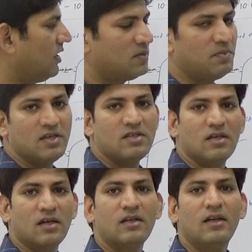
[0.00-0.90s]
express
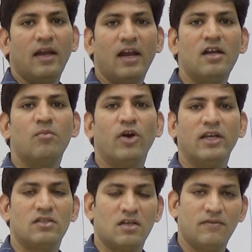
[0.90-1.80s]
the end
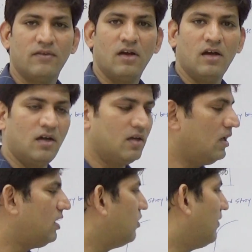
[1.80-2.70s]
point of or
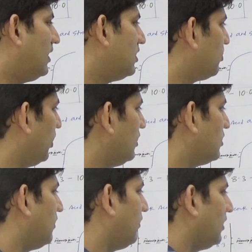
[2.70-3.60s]
equivalence point
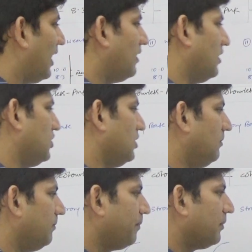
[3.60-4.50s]
of titration.
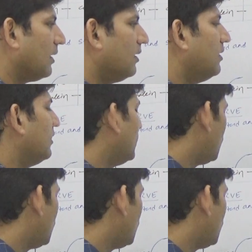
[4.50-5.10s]
The